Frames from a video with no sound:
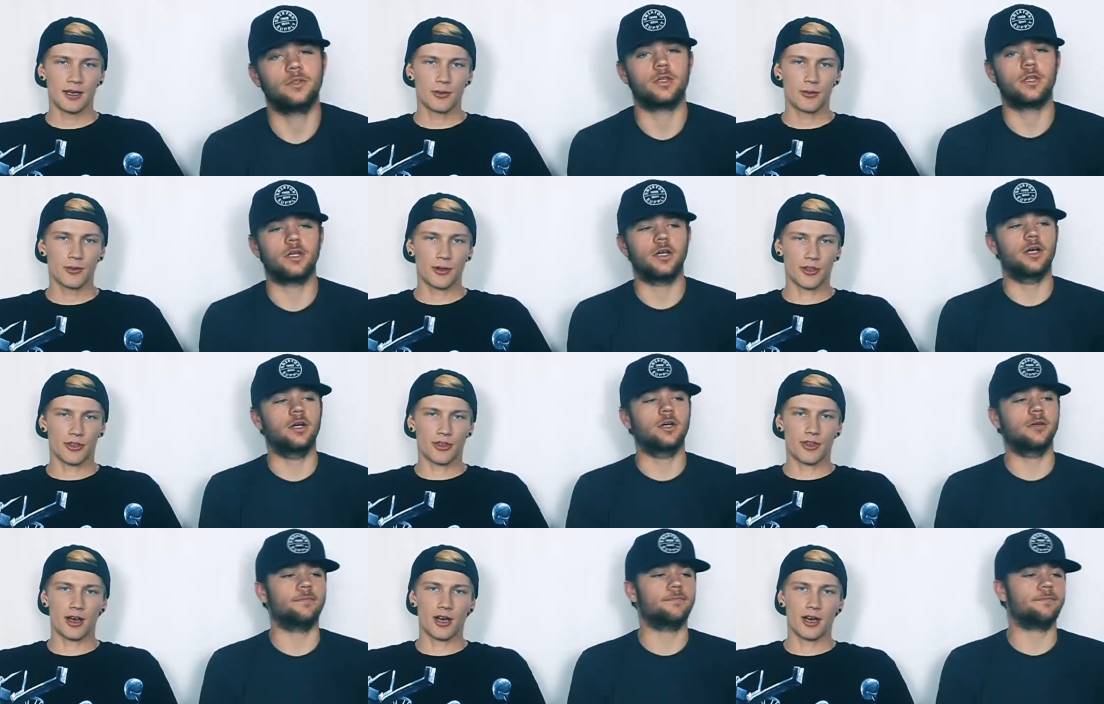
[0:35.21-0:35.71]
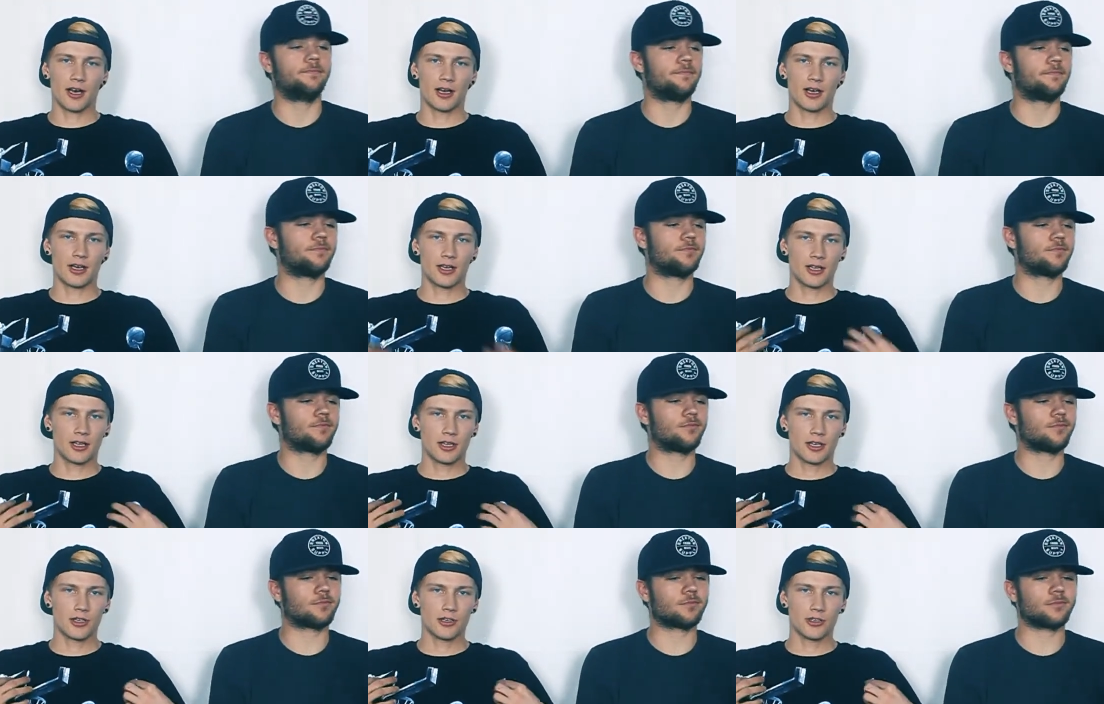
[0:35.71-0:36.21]
Speaker 1: with a
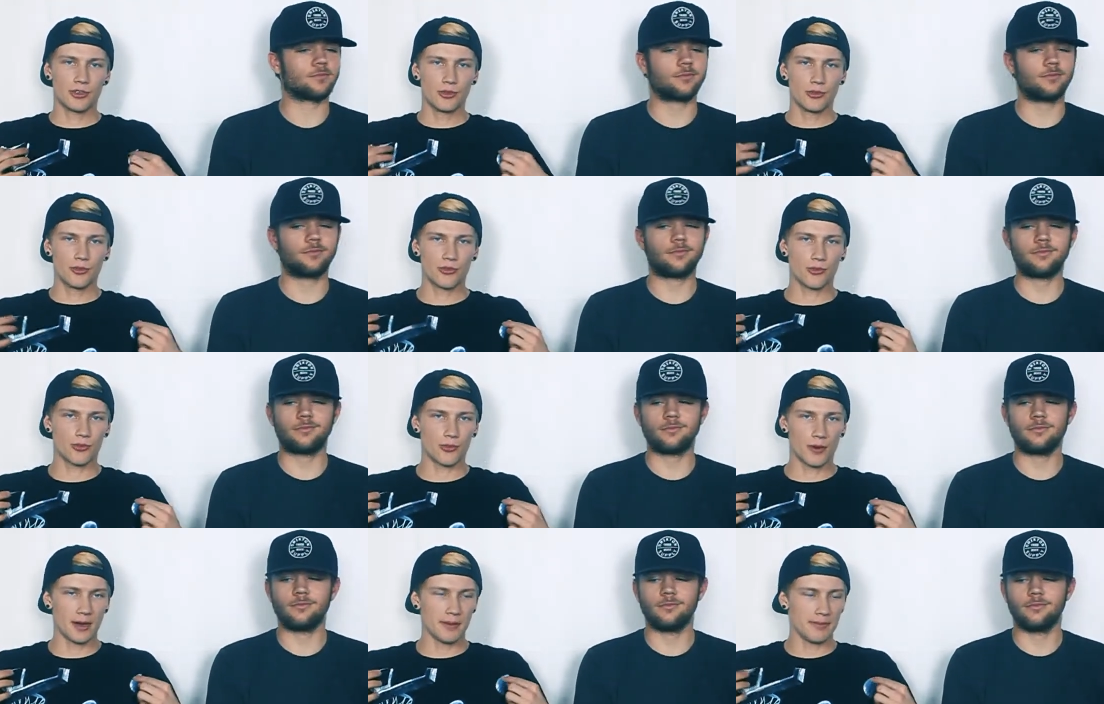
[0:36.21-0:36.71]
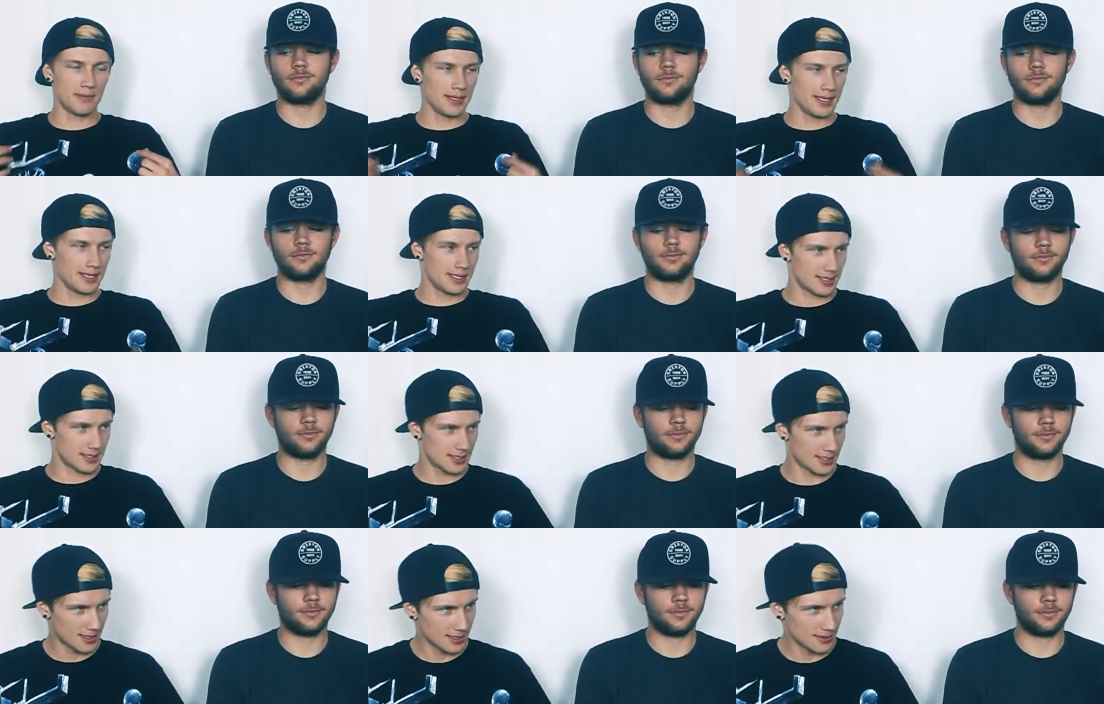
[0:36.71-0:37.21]
new
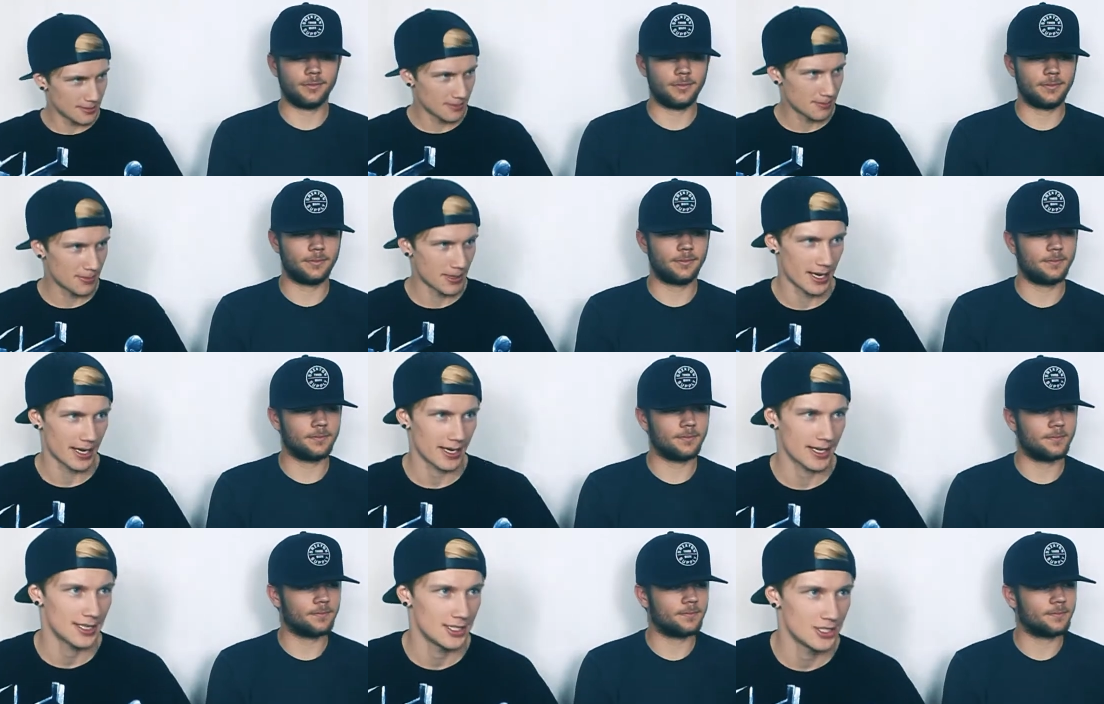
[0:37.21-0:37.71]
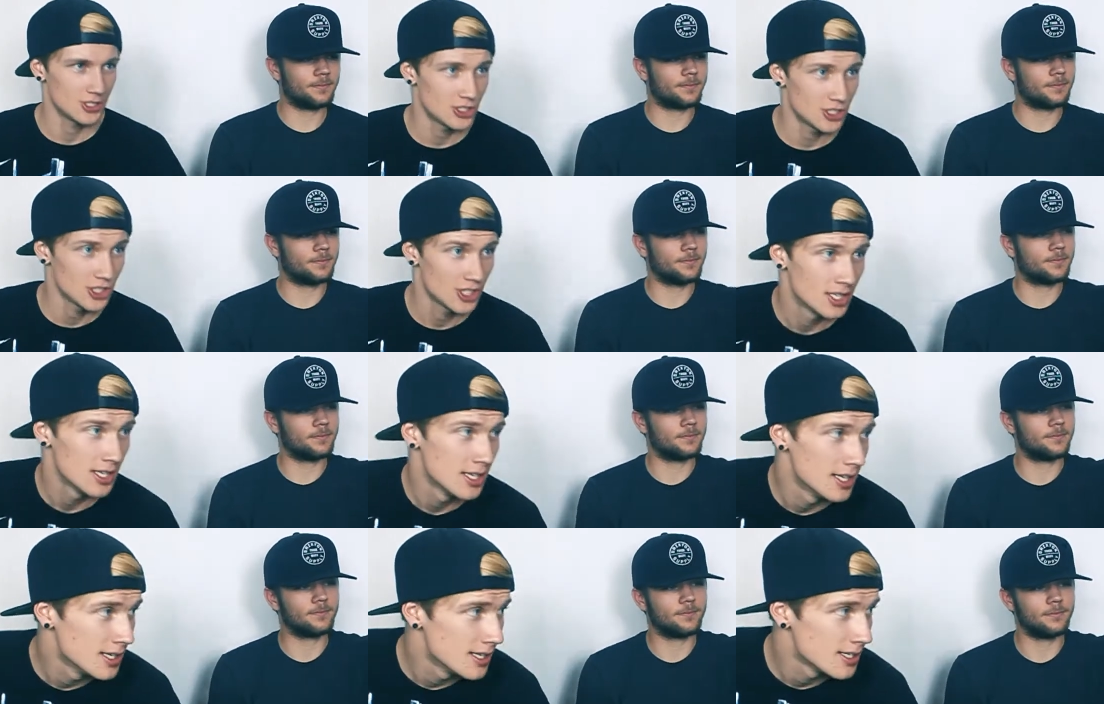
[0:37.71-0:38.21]
ThreadBeast package.
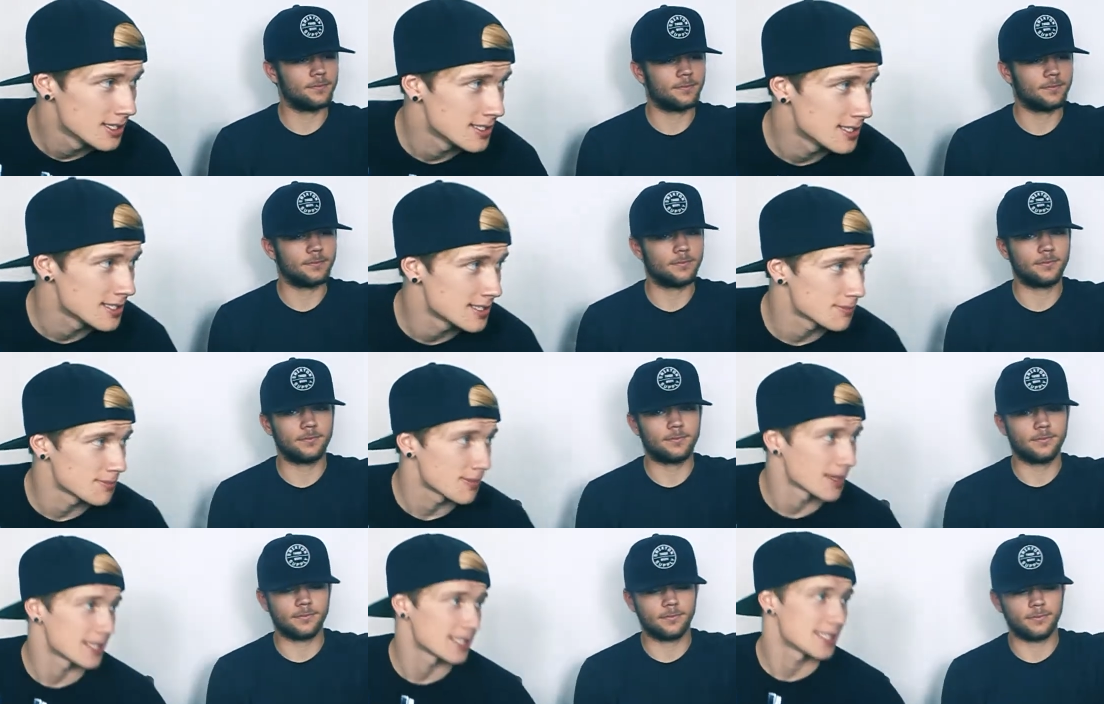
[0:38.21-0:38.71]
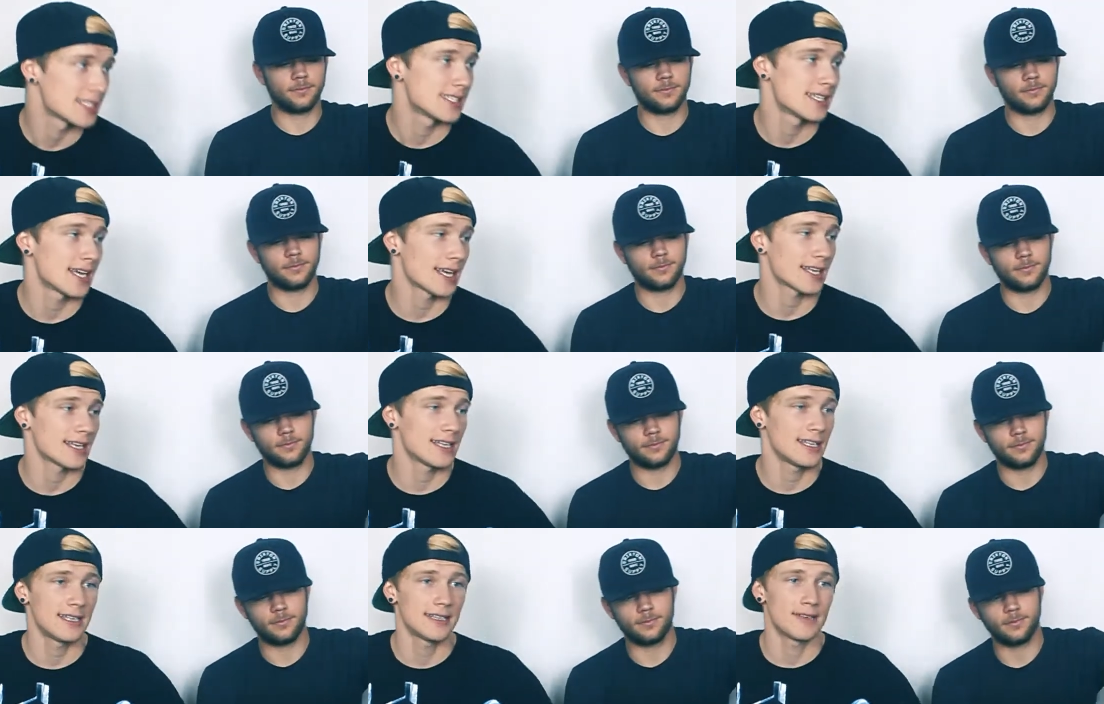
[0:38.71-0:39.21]
This is my
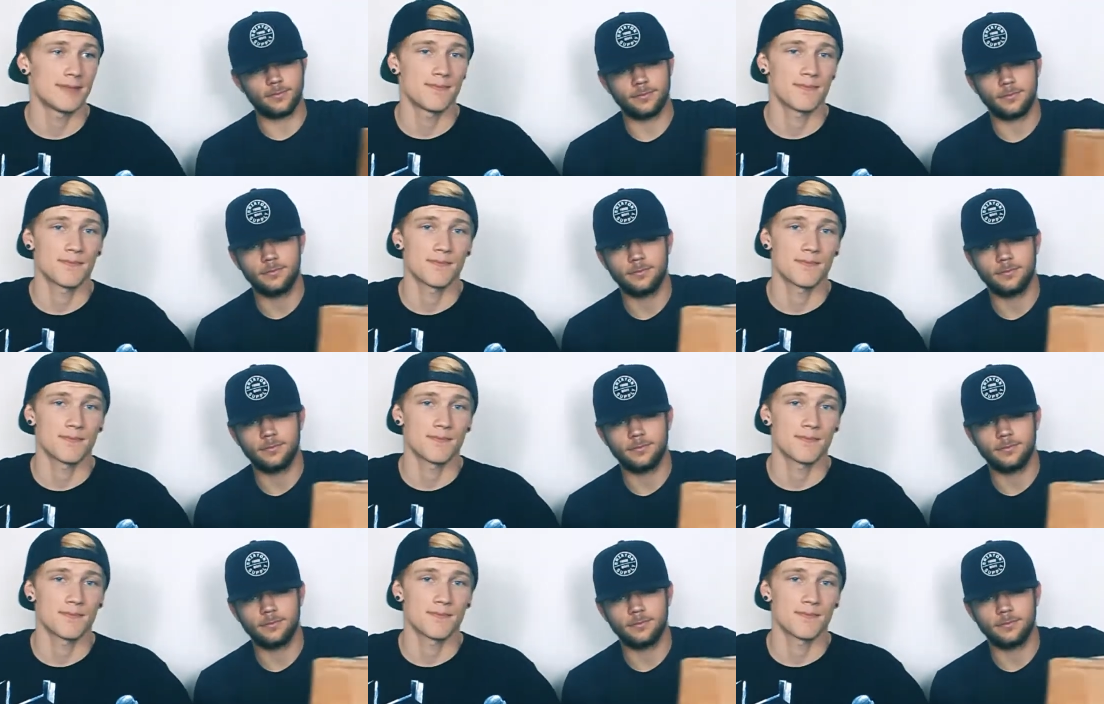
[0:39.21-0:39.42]
second